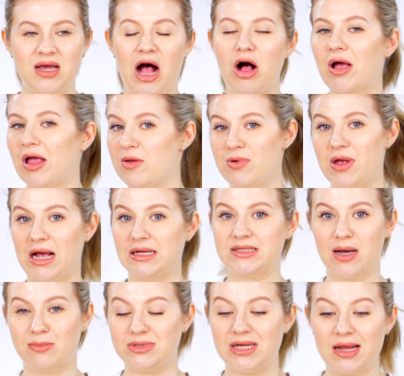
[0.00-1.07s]
I'll keep you guys
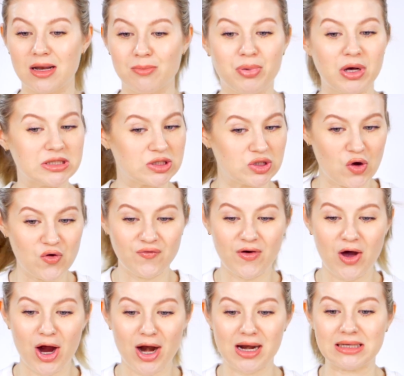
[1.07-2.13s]
updated. But so
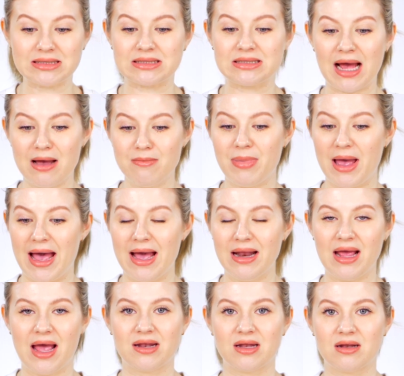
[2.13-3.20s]
far, it's not bad,
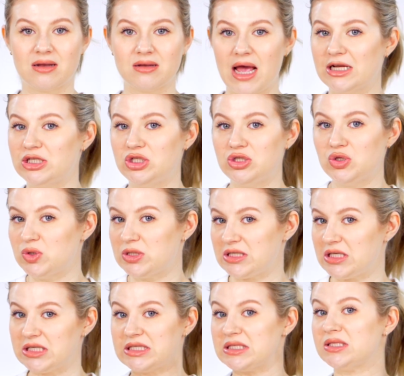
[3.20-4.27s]
and I do
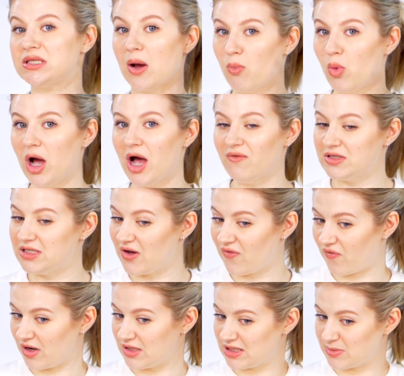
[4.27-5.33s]
see somewhat of a
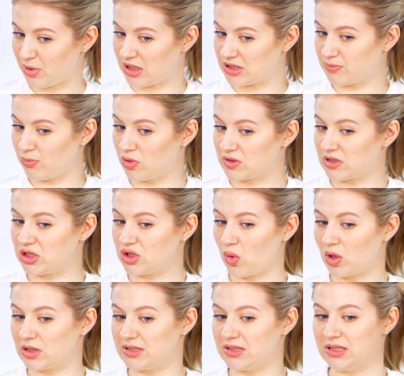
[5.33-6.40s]
difference, but it's mostly
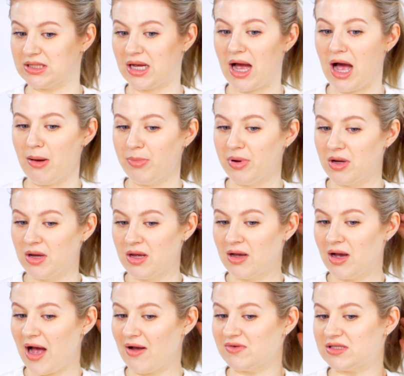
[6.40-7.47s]
towards the top.
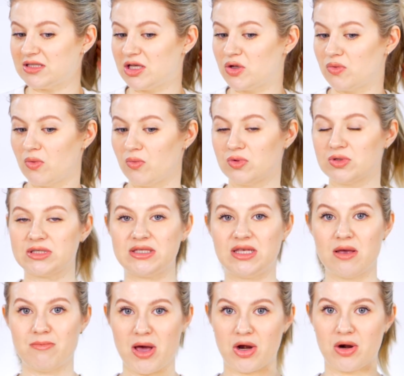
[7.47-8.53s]
Obviously, we'll see
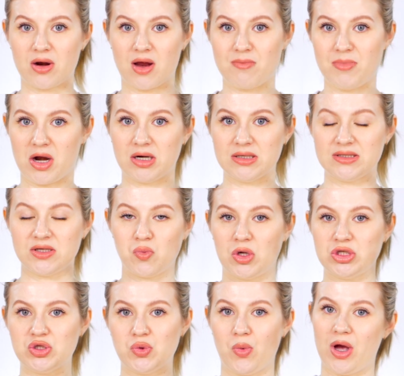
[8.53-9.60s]
a better comparison
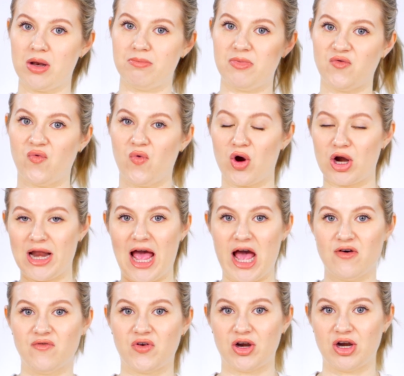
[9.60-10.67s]
one-to-one before and
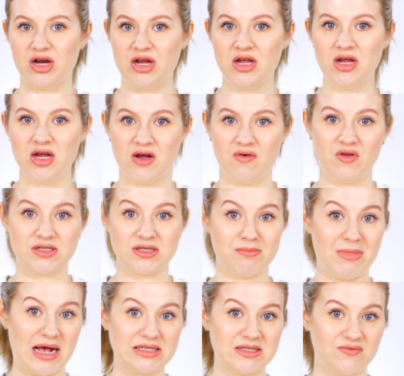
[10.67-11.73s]
after if there's a
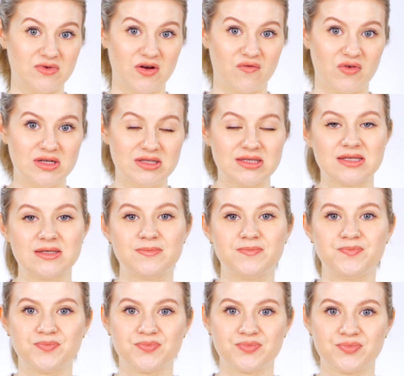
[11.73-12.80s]
massive difference.
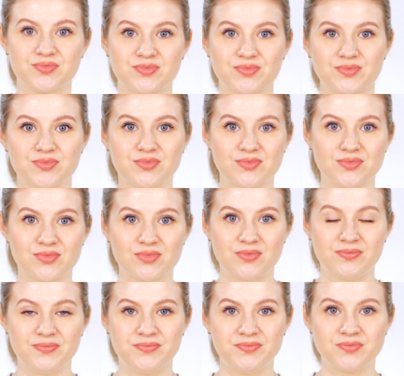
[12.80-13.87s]
I mean,
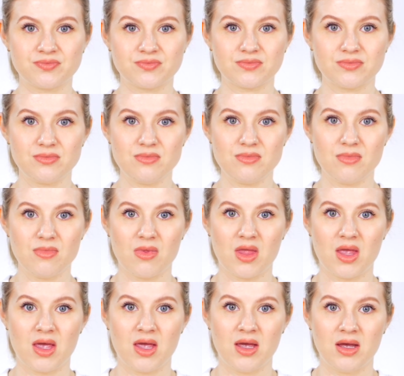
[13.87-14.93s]
it definitely lifted
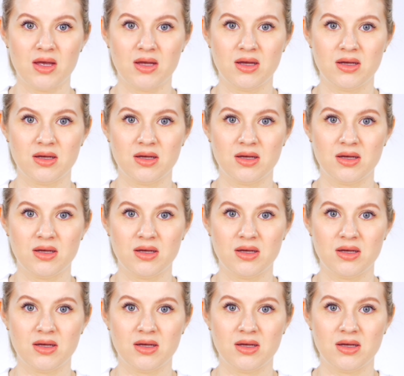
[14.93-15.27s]
your hair.